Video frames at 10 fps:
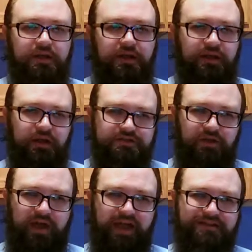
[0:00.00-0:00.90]
It
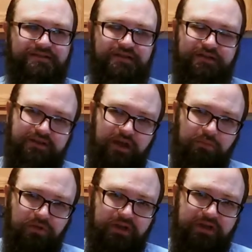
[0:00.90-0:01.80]
also acts as a
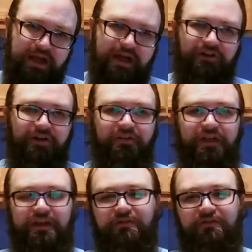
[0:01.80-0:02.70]
doubling down on
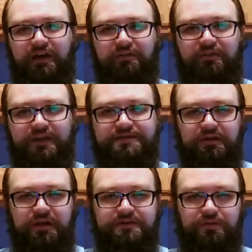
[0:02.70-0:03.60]
the end of Final Fantasy
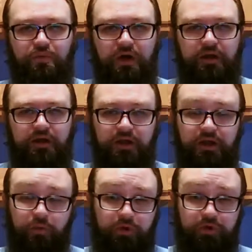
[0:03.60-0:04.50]
Legend 1,
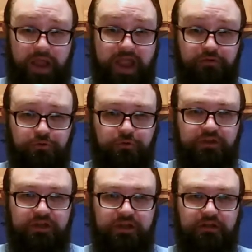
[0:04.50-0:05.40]
where you
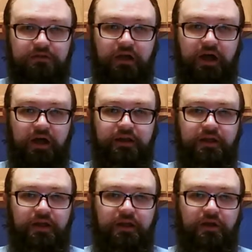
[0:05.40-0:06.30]
angrily kill God
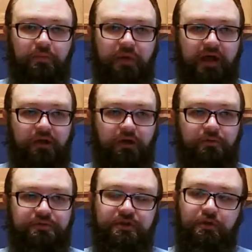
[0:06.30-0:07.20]
and go back
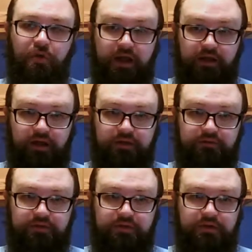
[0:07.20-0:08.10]
home to the quiet life.
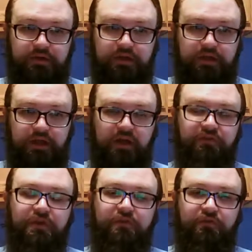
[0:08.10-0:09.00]

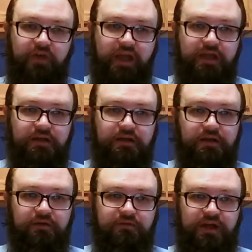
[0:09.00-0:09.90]
If you're a fan
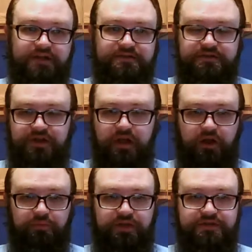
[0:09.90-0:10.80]
of classic
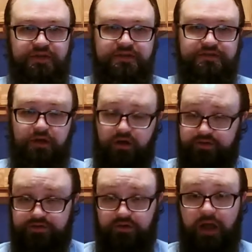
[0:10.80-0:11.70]
JRPGs and all
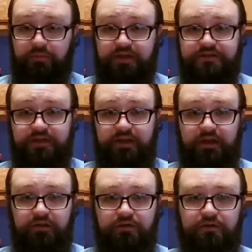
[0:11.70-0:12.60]
the trappings that they
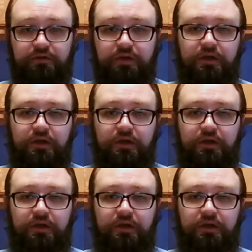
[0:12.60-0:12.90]
include,